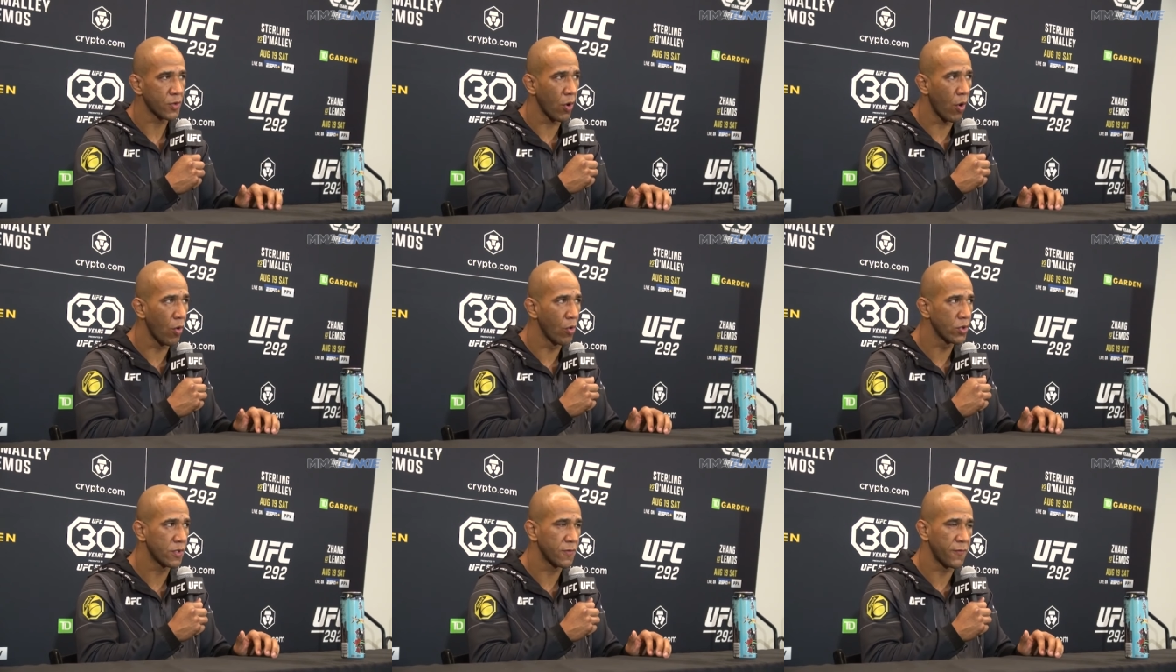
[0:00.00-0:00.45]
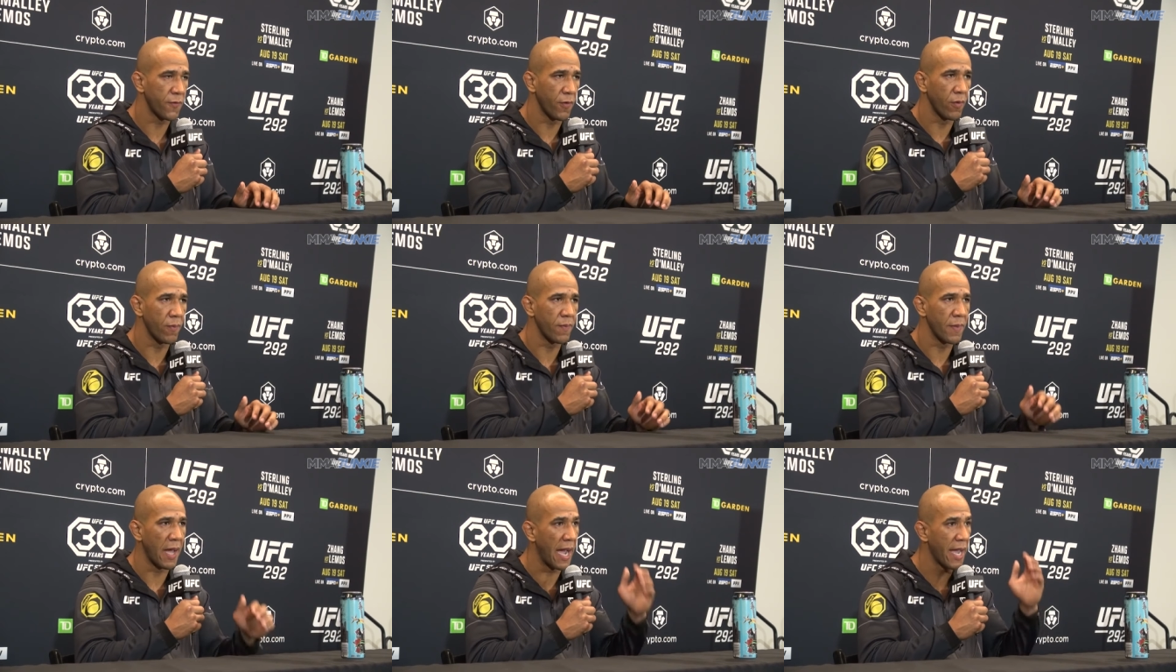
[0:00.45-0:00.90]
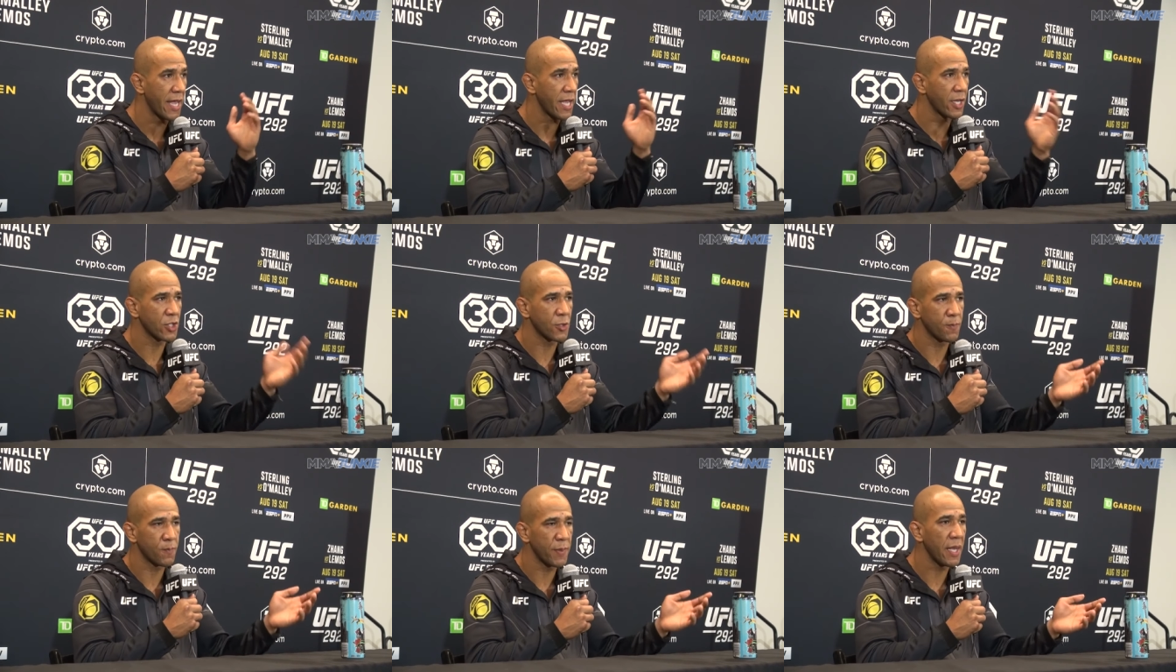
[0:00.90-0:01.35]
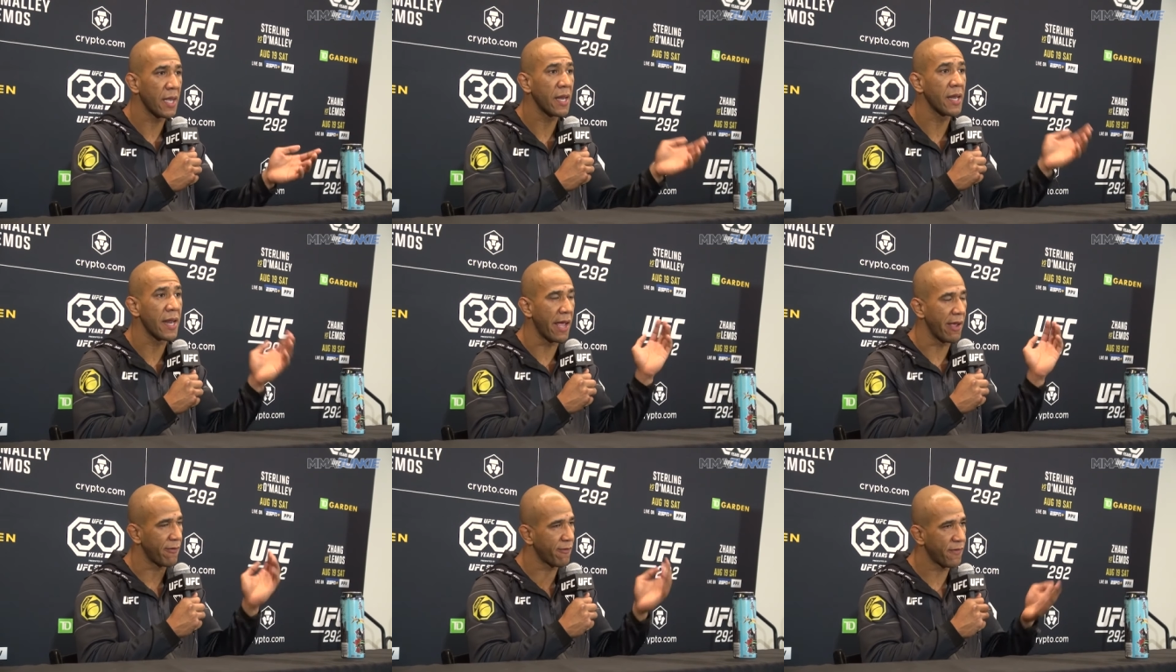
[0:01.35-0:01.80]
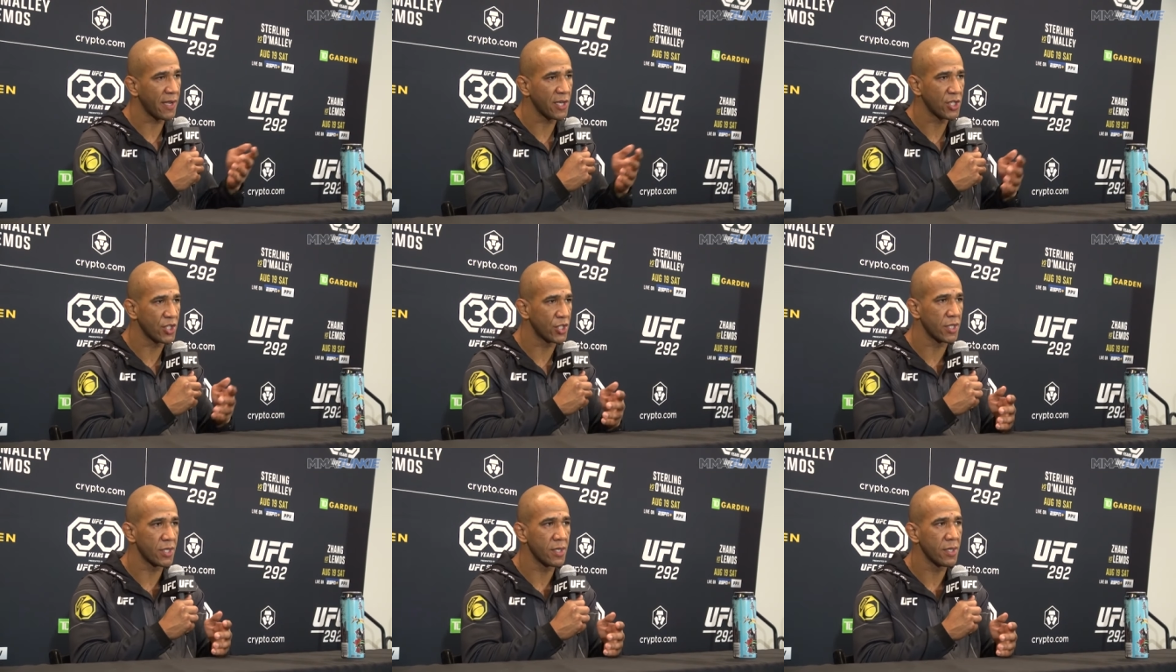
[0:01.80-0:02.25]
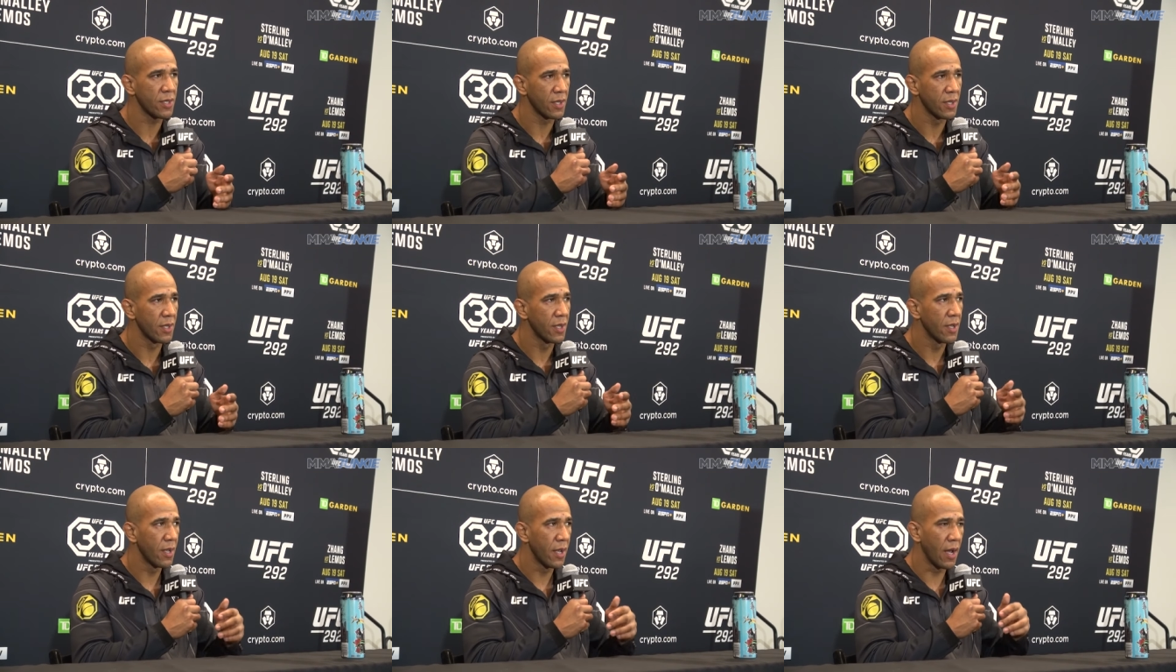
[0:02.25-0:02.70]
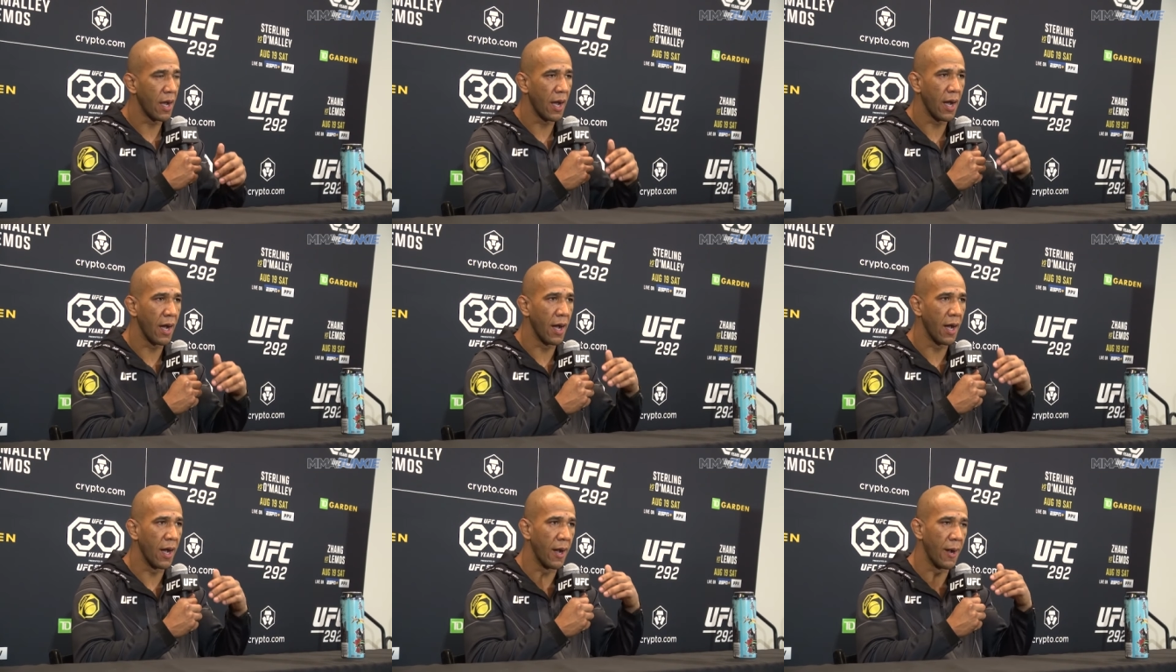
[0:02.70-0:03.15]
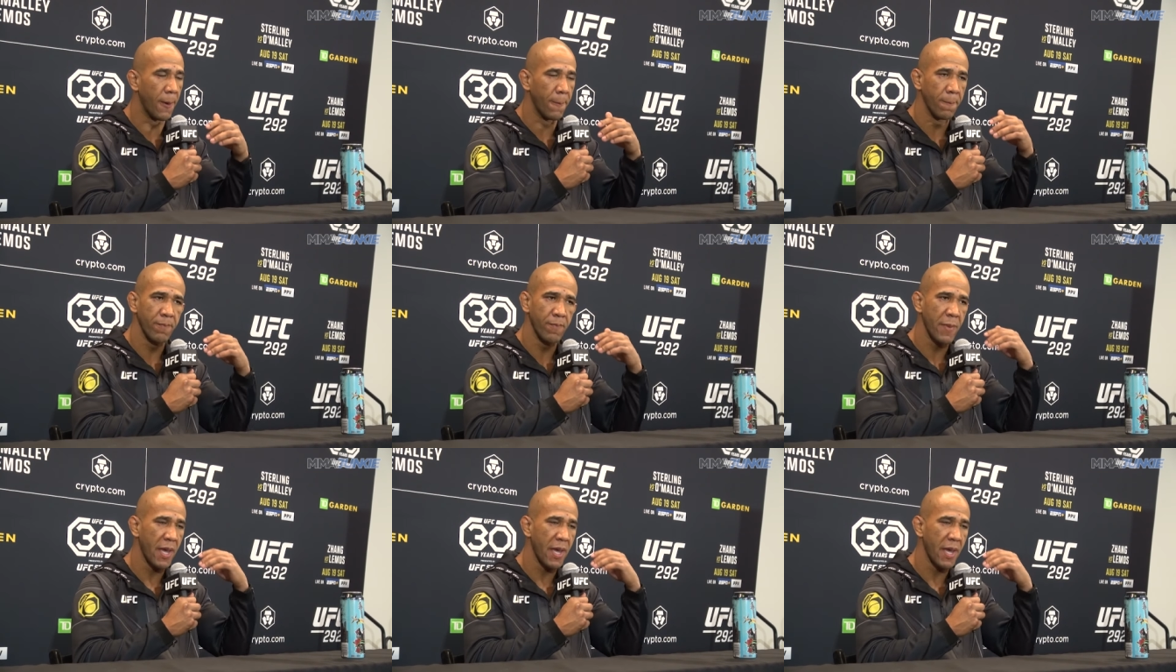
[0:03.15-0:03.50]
coach from IHP and FHE.